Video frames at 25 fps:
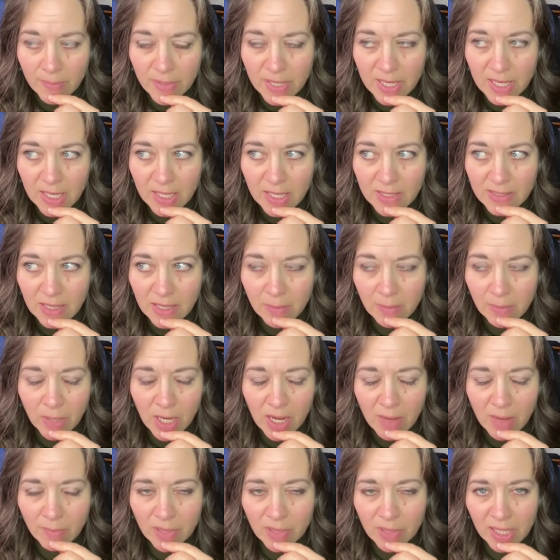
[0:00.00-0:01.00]
because I'm
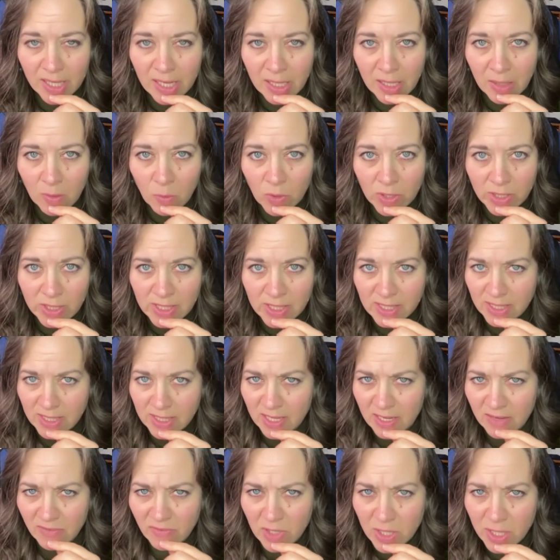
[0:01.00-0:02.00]
not planning what to
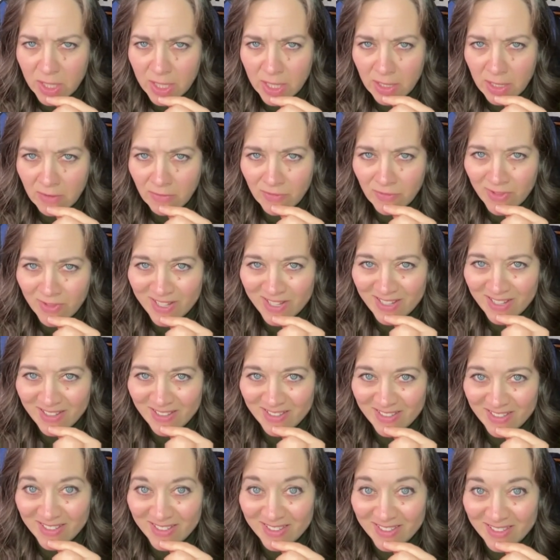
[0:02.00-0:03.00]
say very
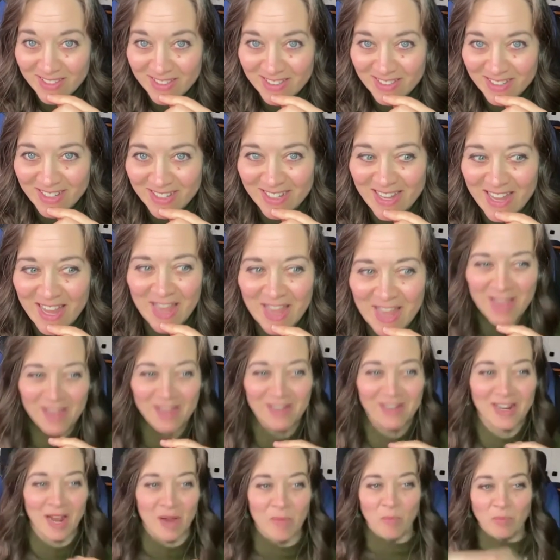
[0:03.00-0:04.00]
carefully
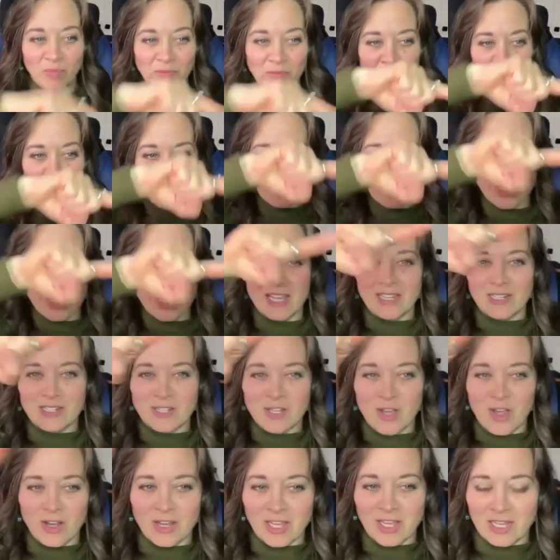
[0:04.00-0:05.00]
and I'm talking
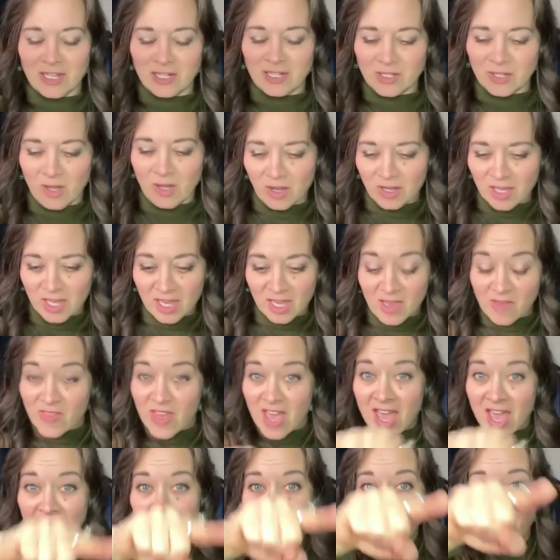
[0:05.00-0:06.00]
and talking and talking, and
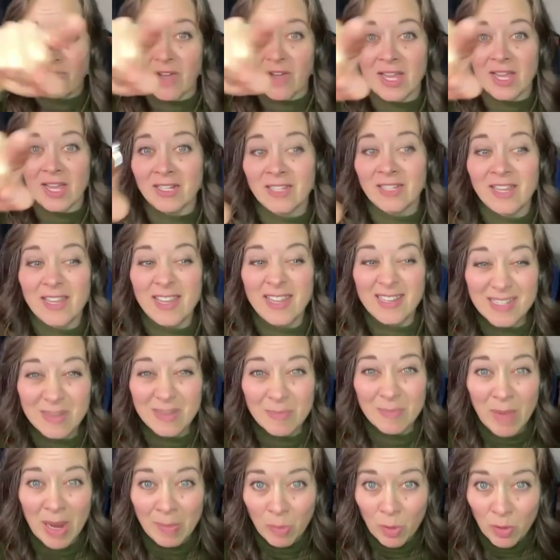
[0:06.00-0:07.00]
then I finally get
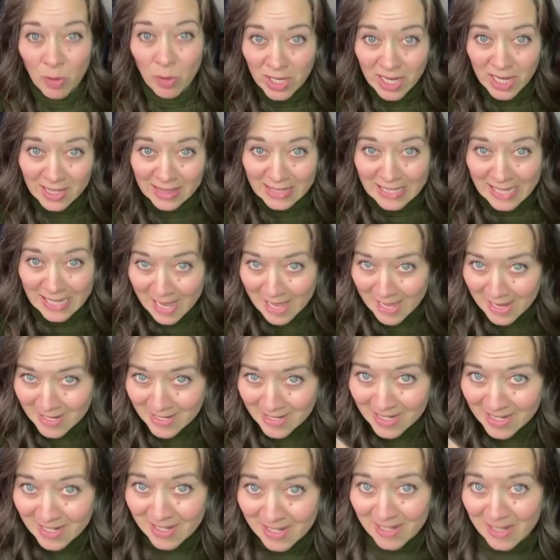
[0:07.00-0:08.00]
to my point at the
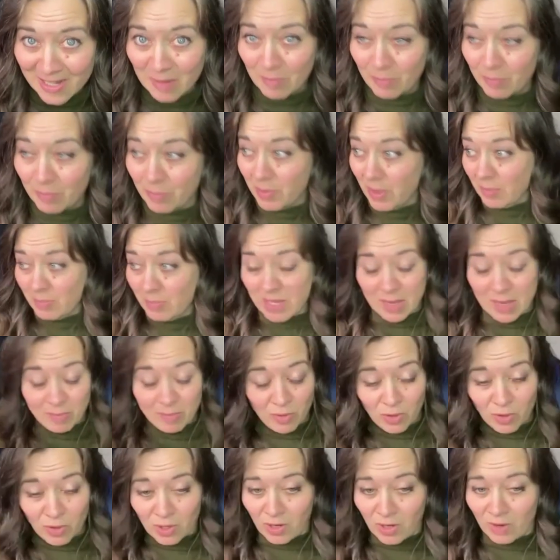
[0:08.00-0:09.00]
end, but
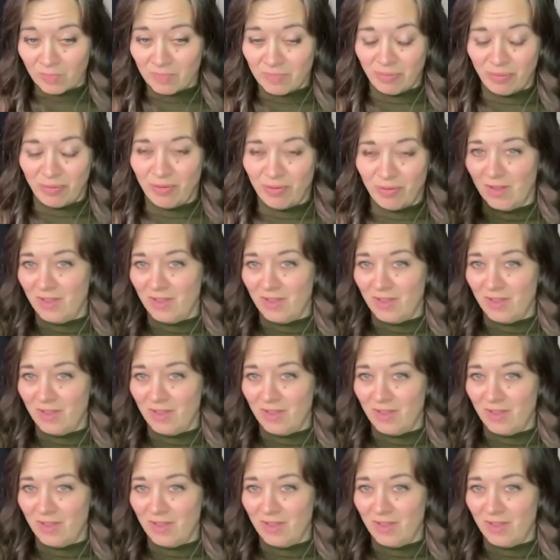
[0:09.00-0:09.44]
people are,